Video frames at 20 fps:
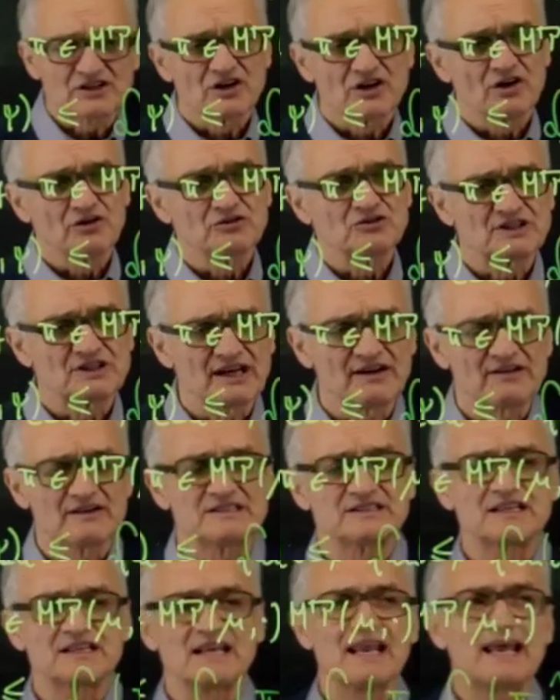notes, there is
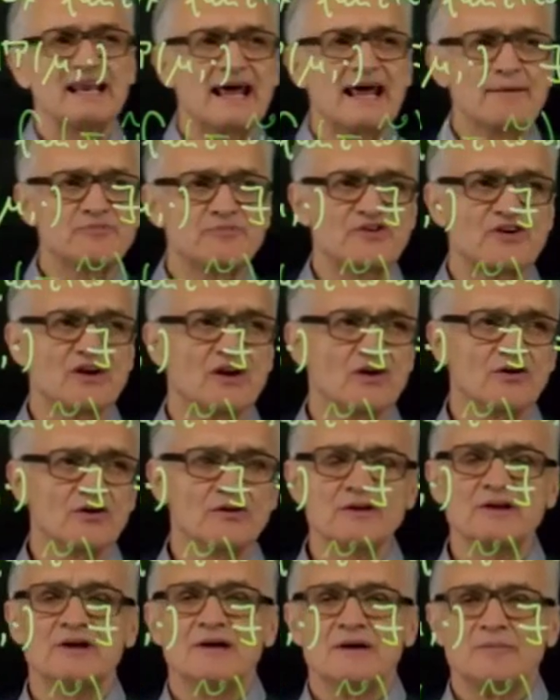still an
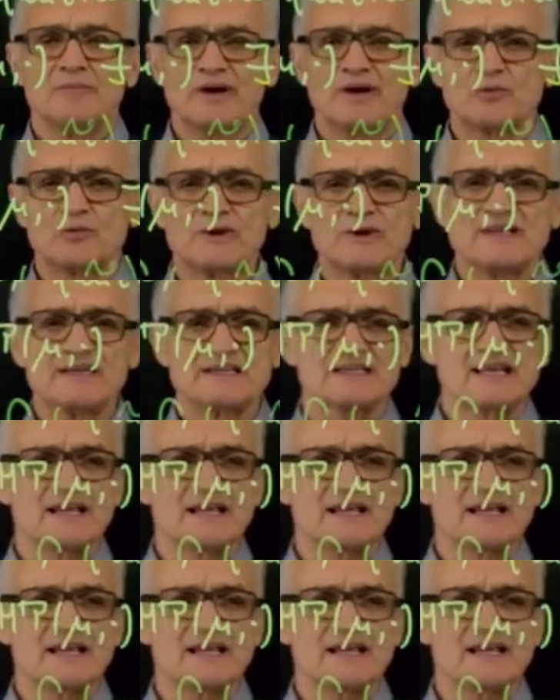epsilon, but with this